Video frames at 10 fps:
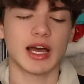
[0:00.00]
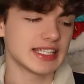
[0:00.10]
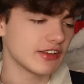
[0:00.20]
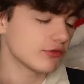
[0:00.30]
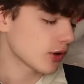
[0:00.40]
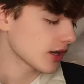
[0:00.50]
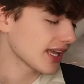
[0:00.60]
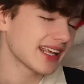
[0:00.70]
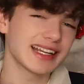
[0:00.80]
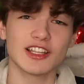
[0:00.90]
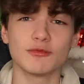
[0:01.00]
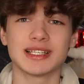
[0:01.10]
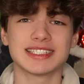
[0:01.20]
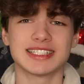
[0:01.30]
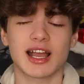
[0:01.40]
Fortnite and I love
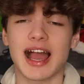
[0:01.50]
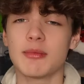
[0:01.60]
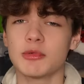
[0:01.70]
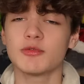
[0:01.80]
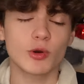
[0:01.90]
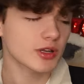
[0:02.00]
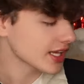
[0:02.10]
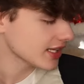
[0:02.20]
Balenciaga. I'm a Fortnite